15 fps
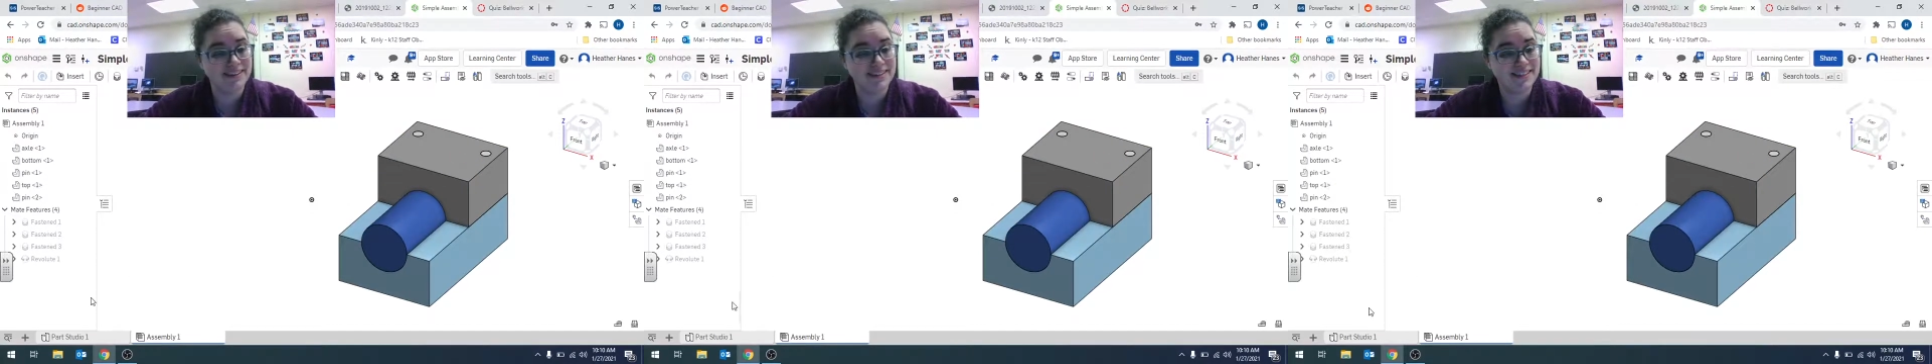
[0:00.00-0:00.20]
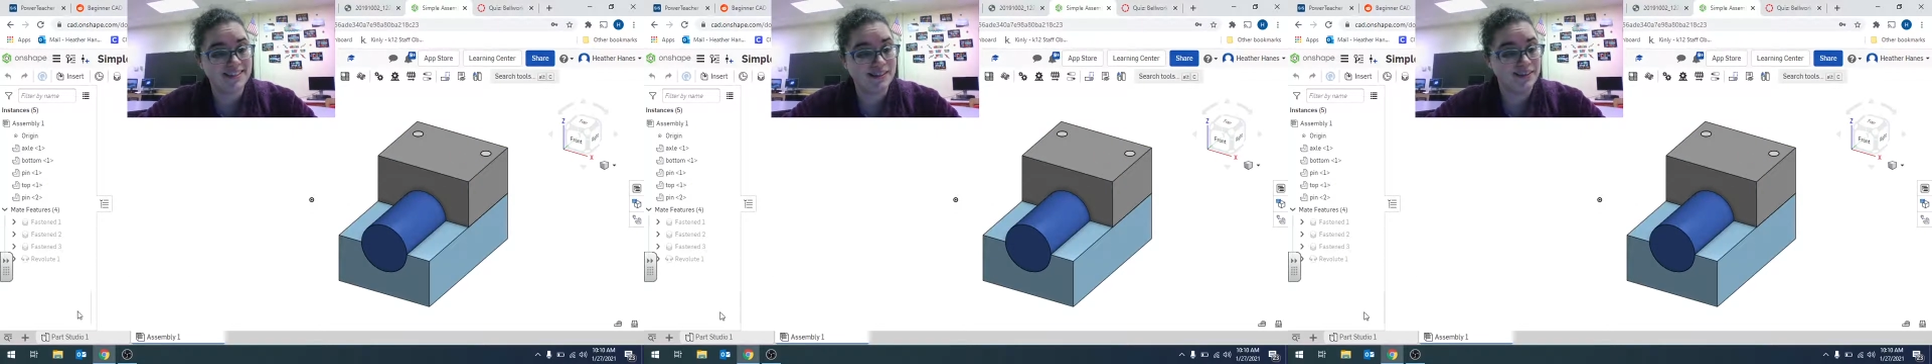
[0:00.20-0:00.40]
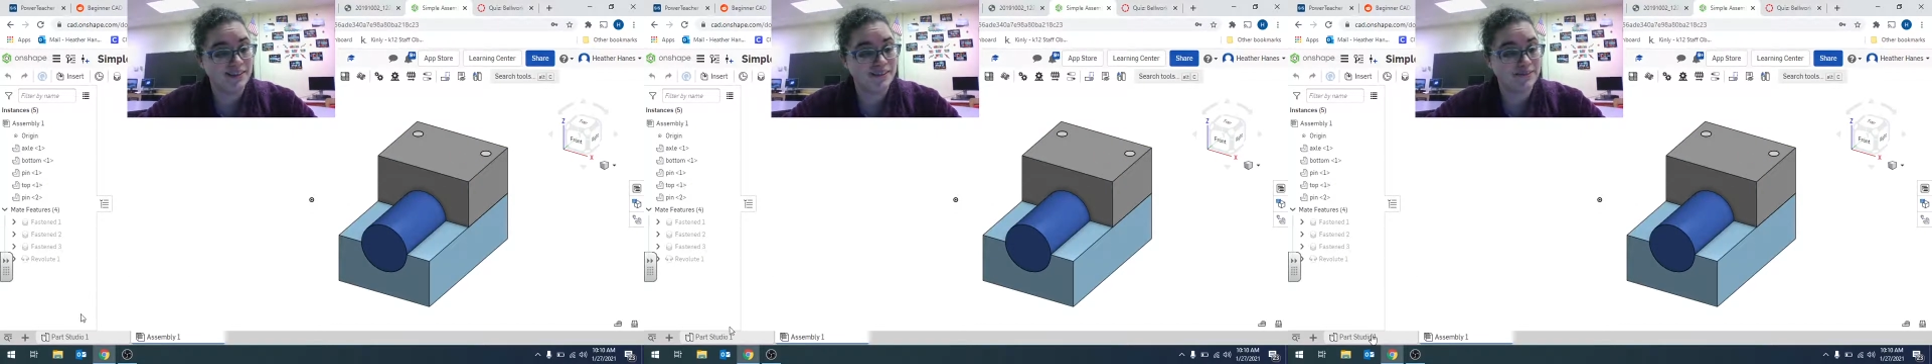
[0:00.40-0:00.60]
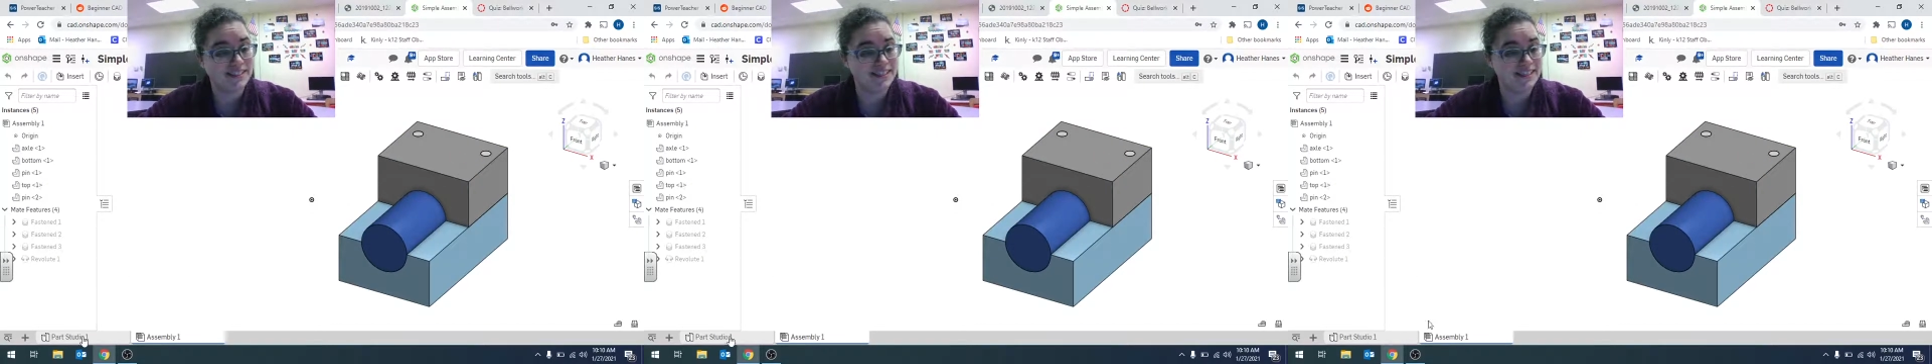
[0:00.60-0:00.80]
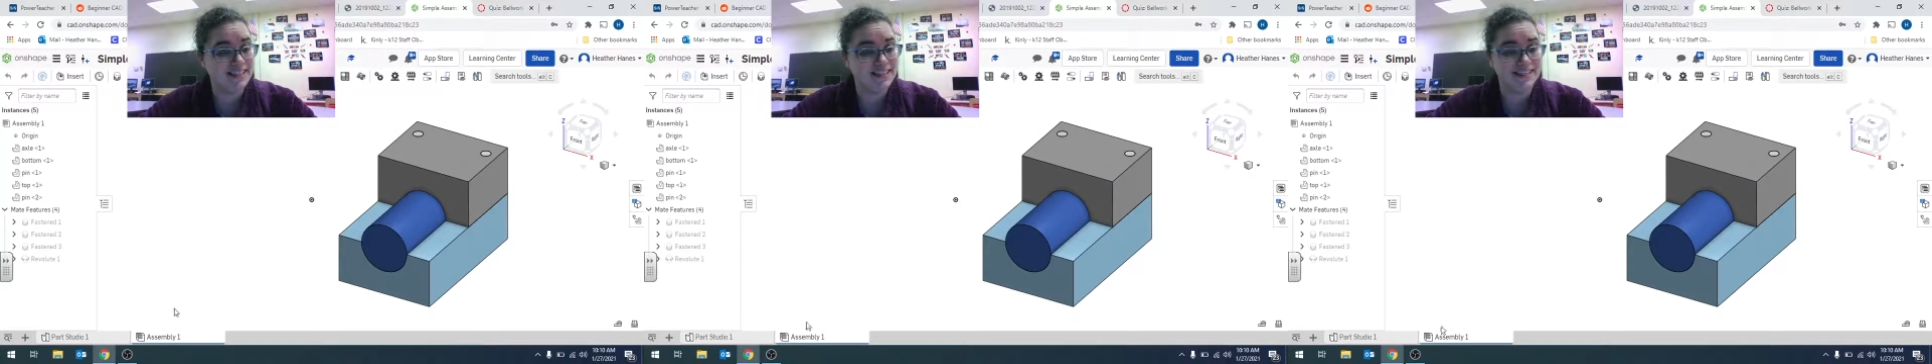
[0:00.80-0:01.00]
It's good if
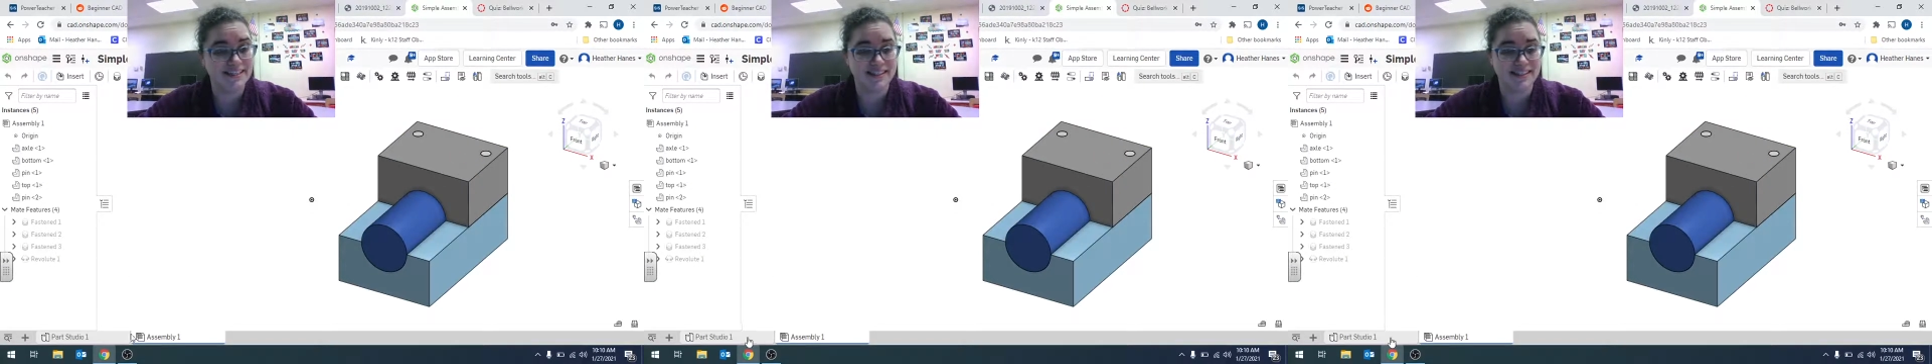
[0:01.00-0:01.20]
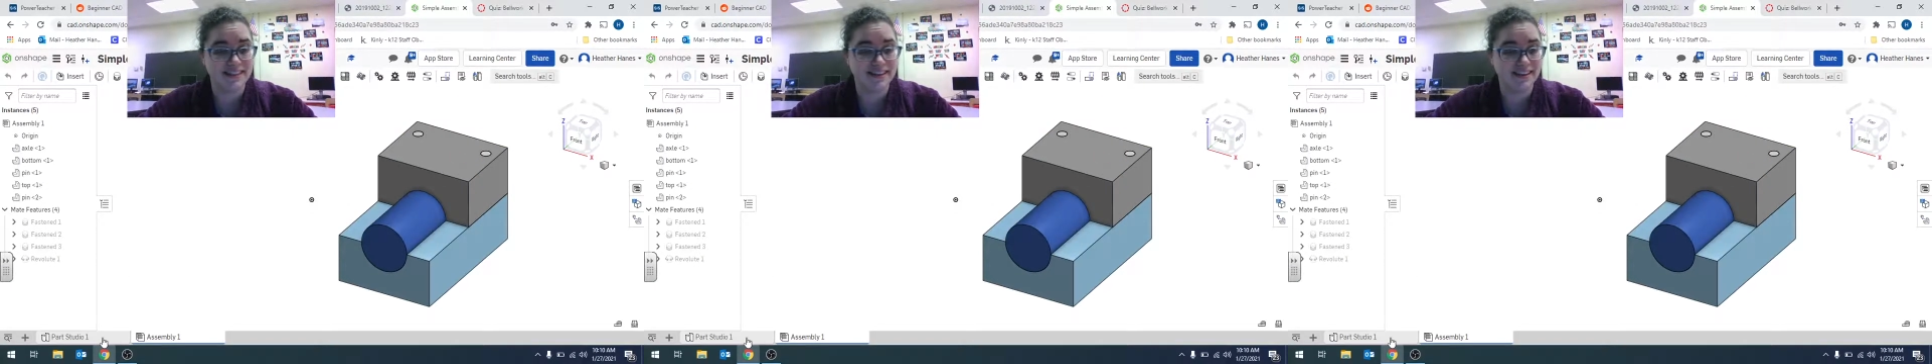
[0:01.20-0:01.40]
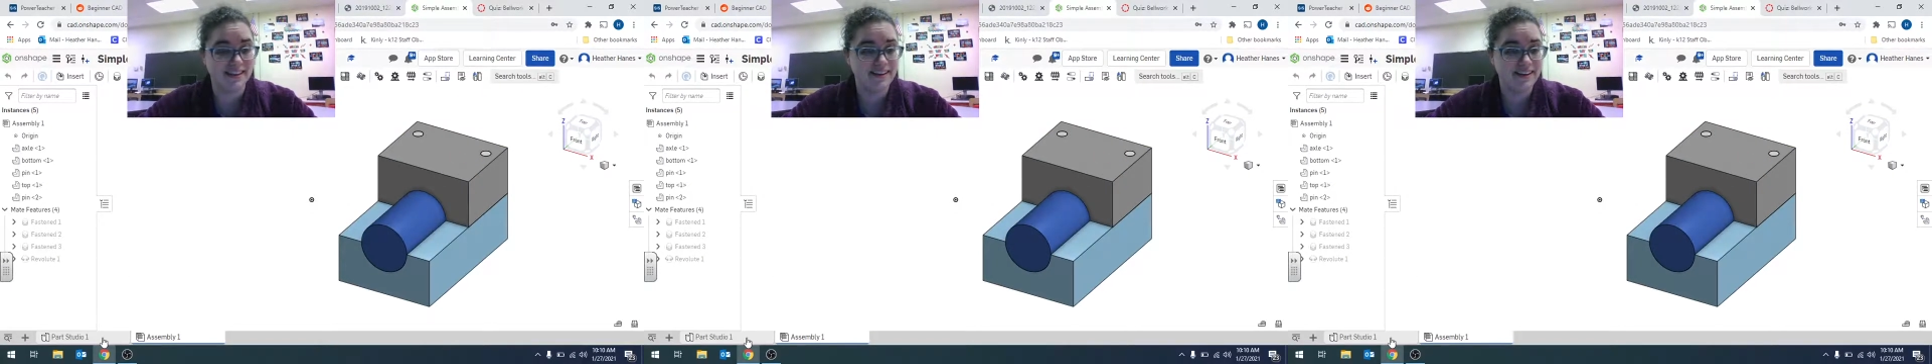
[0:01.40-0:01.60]
it's the easiest thing.